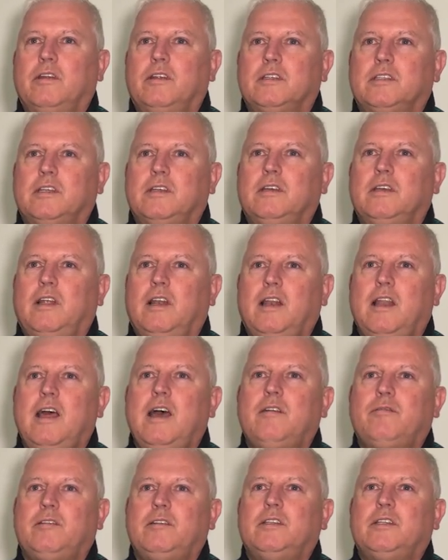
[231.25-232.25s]
is a
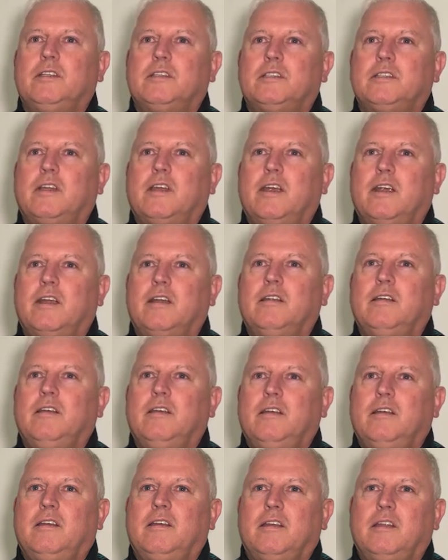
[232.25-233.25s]
levelness there,
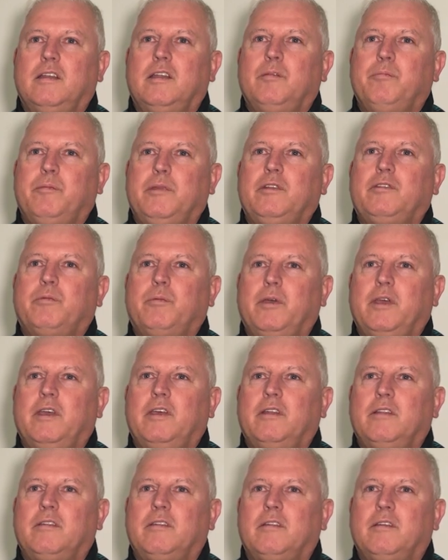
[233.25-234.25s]
and in
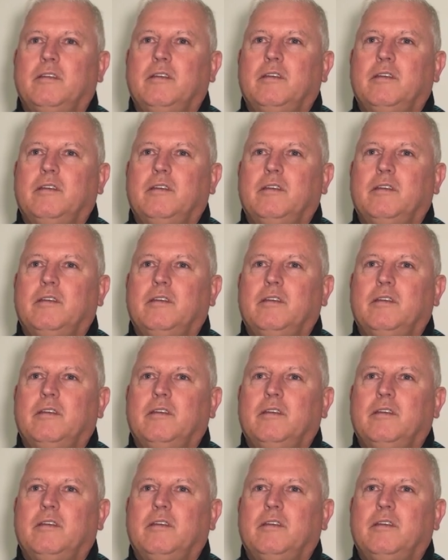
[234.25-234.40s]
between.